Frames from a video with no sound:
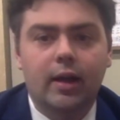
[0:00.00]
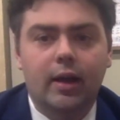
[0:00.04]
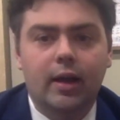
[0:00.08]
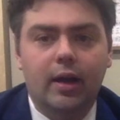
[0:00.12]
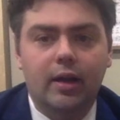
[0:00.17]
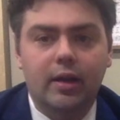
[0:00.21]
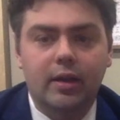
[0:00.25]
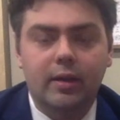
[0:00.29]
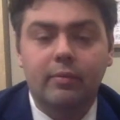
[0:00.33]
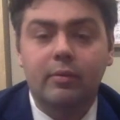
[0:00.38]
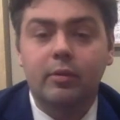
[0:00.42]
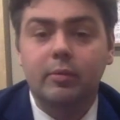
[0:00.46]

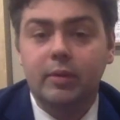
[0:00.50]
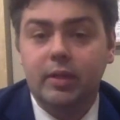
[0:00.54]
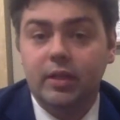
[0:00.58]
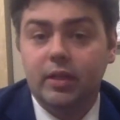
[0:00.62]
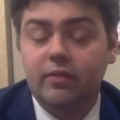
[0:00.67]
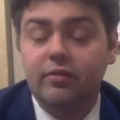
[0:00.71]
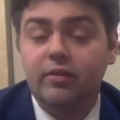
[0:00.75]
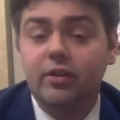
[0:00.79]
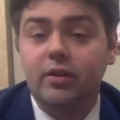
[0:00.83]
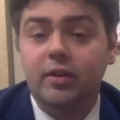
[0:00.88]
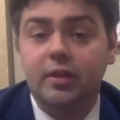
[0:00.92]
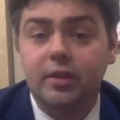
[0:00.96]
That would be in a
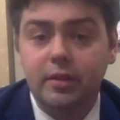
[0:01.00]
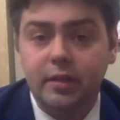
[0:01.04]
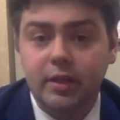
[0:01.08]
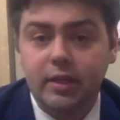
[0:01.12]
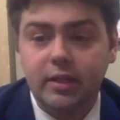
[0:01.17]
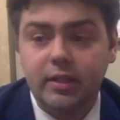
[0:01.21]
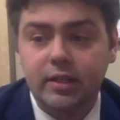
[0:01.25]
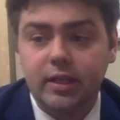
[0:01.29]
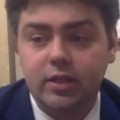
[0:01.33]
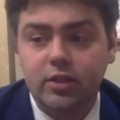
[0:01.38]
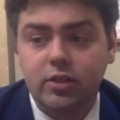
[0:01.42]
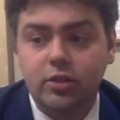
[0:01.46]
very thick
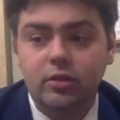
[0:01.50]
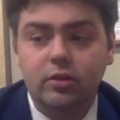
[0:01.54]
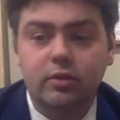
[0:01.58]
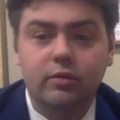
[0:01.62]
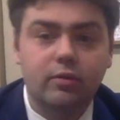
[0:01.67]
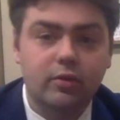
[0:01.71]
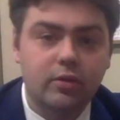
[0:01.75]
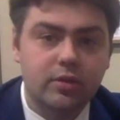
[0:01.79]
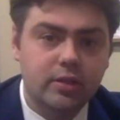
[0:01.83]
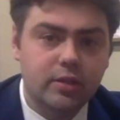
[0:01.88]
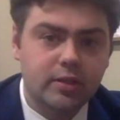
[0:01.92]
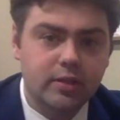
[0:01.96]
texture
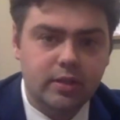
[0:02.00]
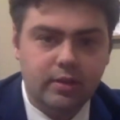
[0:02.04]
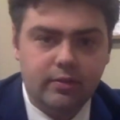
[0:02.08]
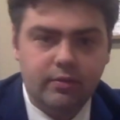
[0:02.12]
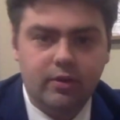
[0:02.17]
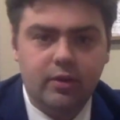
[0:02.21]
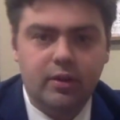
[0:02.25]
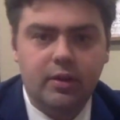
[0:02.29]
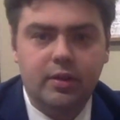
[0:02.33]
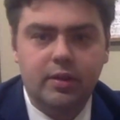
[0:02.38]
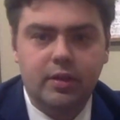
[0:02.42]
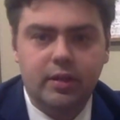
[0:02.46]
versus a very
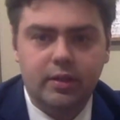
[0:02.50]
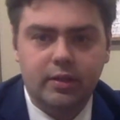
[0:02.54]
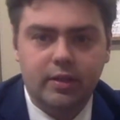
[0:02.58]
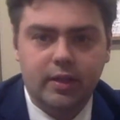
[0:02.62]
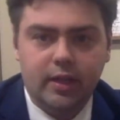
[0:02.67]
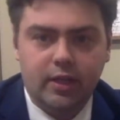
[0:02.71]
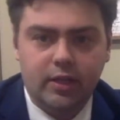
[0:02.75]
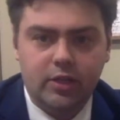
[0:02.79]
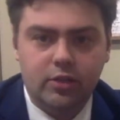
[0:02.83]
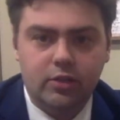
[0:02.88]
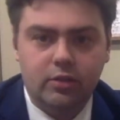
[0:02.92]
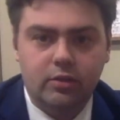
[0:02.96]
thin
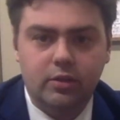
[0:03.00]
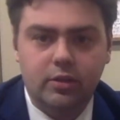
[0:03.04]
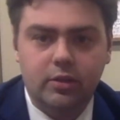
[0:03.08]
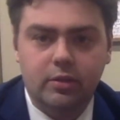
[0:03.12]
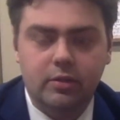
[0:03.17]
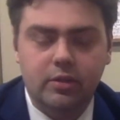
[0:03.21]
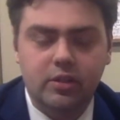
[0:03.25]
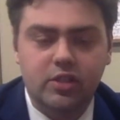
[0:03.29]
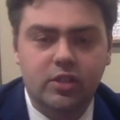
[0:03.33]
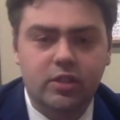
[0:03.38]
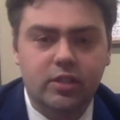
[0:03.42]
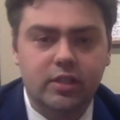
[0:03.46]
texture. So it's
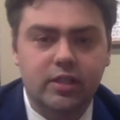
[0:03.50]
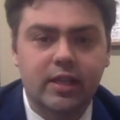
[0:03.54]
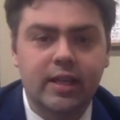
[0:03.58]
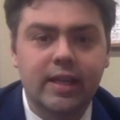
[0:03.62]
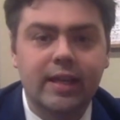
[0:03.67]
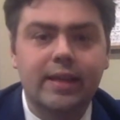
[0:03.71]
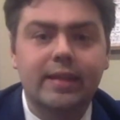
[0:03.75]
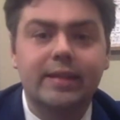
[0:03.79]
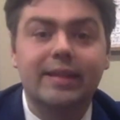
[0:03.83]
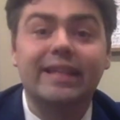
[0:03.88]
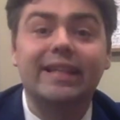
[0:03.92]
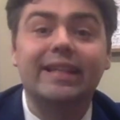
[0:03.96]
just
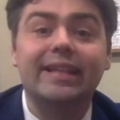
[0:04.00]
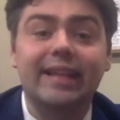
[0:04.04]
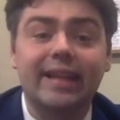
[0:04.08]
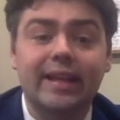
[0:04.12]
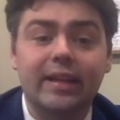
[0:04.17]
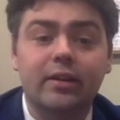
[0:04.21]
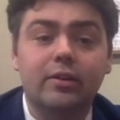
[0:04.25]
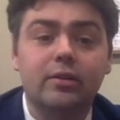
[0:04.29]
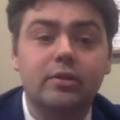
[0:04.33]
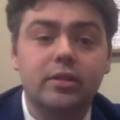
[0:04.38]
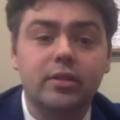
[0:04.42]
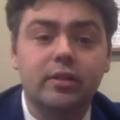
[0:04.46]
the
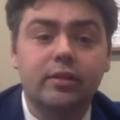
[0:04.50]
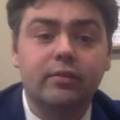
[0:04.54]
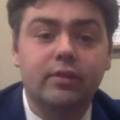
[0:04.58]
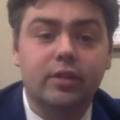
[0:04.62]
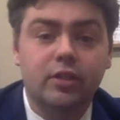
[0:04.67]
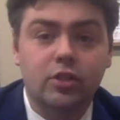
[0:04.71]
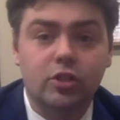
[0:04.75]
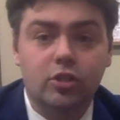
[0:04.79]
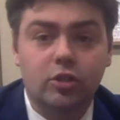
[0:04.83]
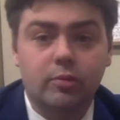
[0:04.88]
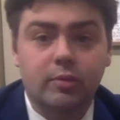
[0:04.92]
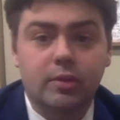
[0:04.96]
layers of
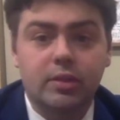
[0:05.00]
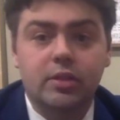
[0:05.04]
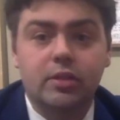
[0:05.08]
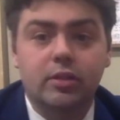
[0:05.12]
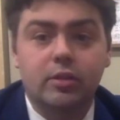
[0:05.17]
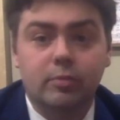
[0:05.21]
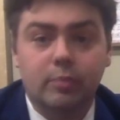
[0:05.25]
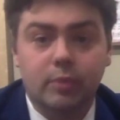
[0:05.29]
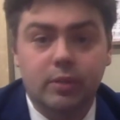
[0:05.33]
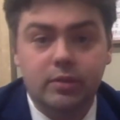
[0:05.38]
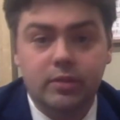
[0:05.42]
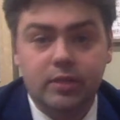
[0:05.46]
instruments in the
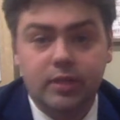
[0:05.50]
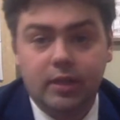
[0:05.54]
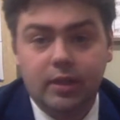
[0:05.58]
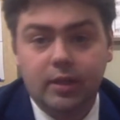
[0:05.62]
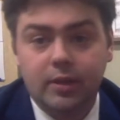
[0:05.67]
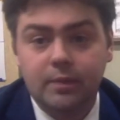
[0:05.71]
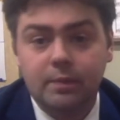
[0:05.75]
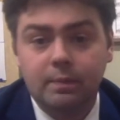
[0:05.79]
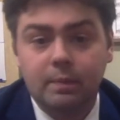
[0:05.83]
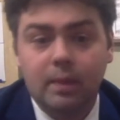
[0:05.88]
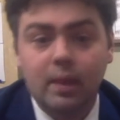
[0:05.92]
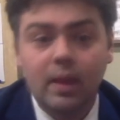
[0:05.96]
music.
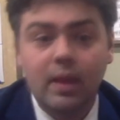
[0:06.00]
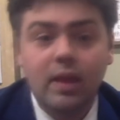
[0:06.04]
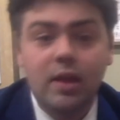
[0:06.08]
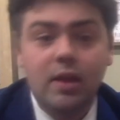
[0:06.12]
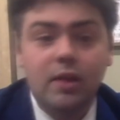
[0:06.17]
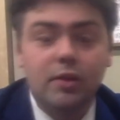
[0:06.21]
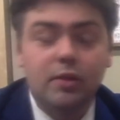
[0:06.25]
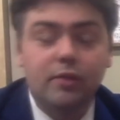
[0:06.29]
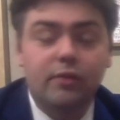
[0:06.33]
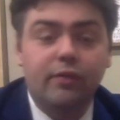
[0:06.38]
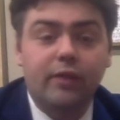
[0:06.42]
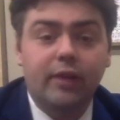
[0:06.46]
The
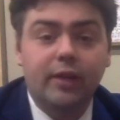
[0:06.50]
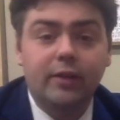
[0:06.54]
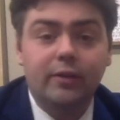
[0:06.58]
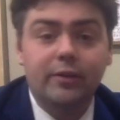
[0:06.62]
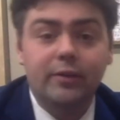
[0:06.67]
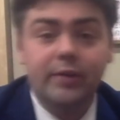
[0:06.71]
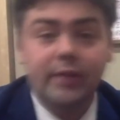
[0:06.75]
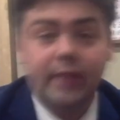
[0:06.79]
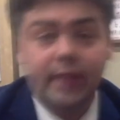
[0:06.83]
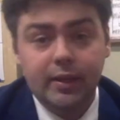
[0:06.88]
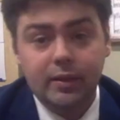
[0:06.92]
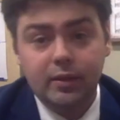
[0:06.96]
final
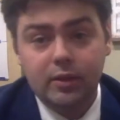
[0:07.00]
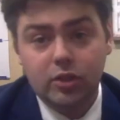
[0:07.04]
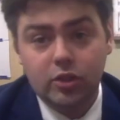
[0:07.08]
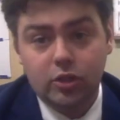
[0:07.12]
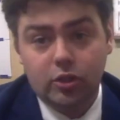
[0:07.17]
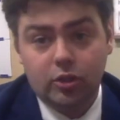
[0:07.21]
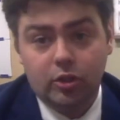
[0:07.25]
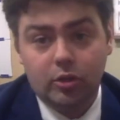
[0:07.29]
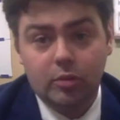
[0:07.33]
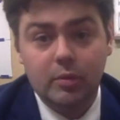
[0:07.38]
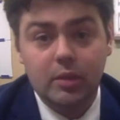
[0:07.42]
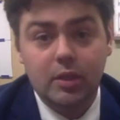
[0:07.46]
9th
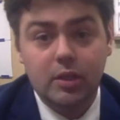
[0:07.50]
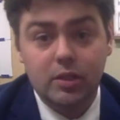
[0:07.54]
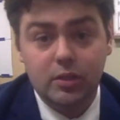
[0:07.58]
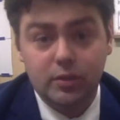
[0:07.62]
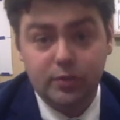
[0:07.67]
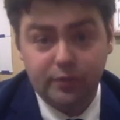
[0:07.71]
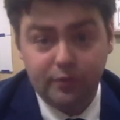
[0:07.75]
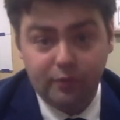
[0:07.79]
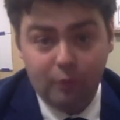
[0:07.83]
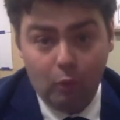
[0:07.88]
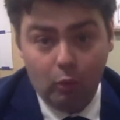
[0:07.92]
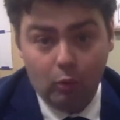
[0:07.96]
term is
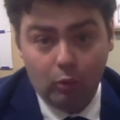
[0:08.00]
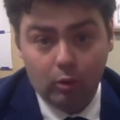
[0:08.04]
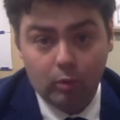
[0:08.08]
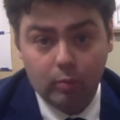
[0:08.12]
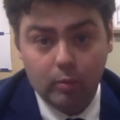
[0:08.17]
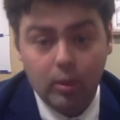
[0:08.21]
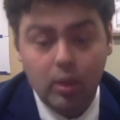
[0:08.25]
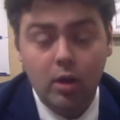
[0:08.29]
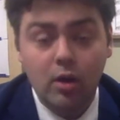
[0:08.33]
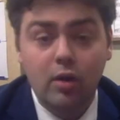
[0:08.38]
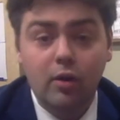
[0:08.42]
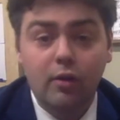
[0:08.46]
form.
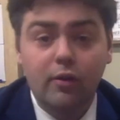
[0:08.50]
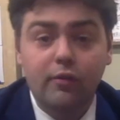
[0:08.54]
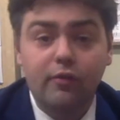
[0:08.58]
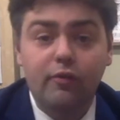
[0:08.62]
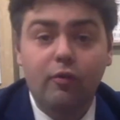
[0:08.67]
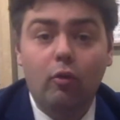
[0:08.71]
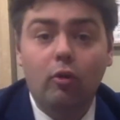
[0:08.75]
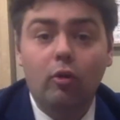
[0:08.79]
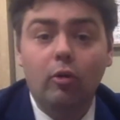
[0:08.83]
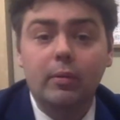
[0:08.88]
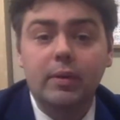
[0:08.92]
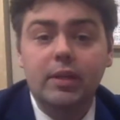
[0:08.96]

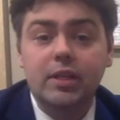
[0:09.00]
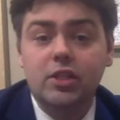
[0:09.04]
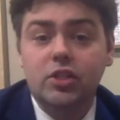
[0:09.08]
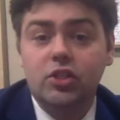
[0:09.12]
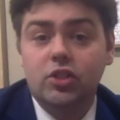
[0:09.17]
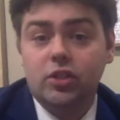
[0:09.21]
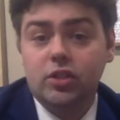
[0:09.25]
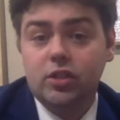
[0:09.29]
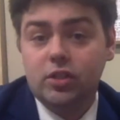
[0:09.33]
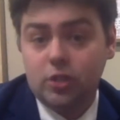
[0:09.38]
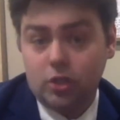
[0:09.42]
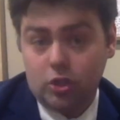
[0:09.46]
Form is
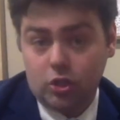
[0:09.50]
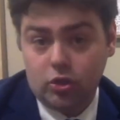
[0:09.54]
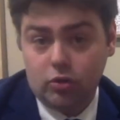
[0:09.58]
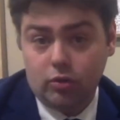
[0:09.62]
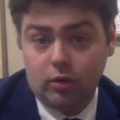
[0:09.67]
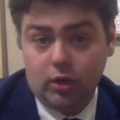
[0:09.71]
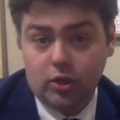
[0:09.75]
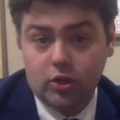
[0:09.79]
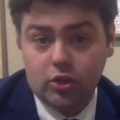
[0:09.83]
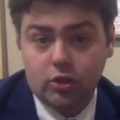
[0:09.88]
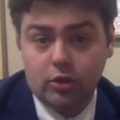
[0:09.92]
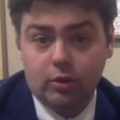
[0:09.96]
just the
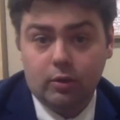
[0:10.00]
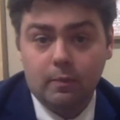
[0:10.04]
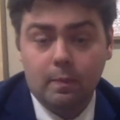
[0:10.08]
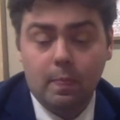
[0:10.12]
structure.